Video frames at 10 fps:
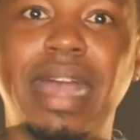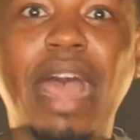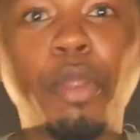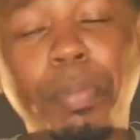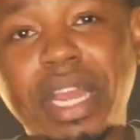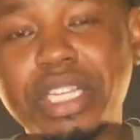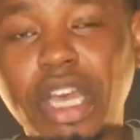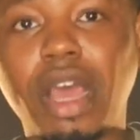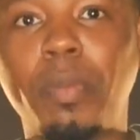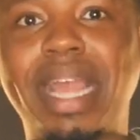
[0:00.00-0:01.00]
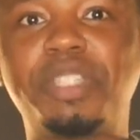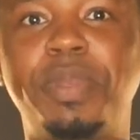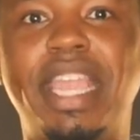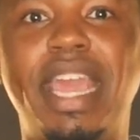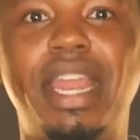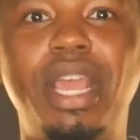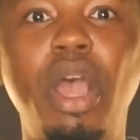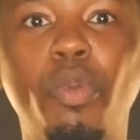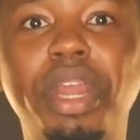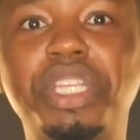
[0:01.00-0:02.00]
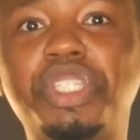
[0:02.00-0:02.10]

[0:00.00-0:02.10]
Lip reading: either Buddy Todd or Mance Buchanan, we're going to